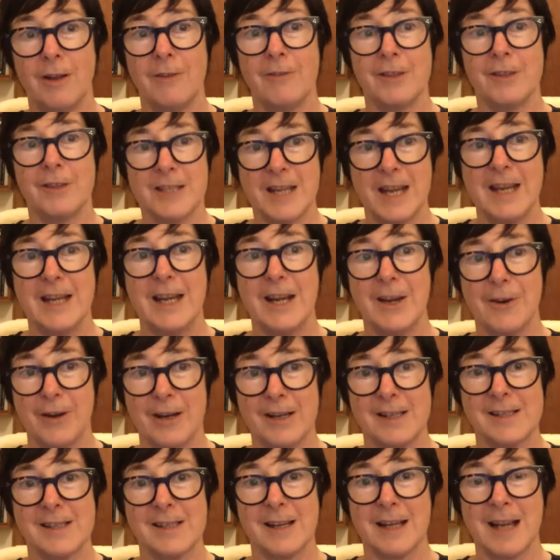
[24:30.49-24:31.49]
of the 10
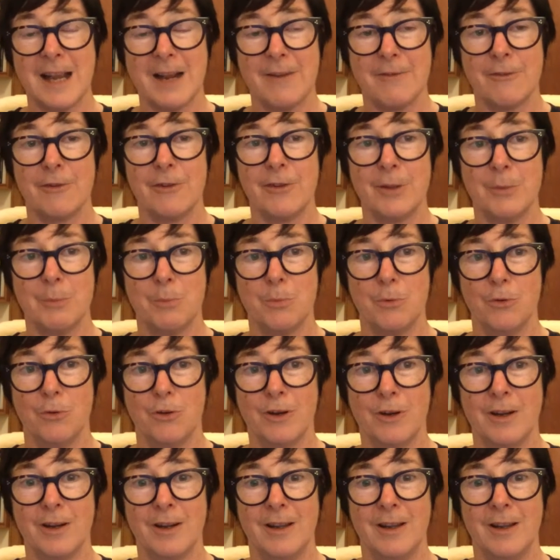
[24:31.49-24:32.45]
areas I cover in the book,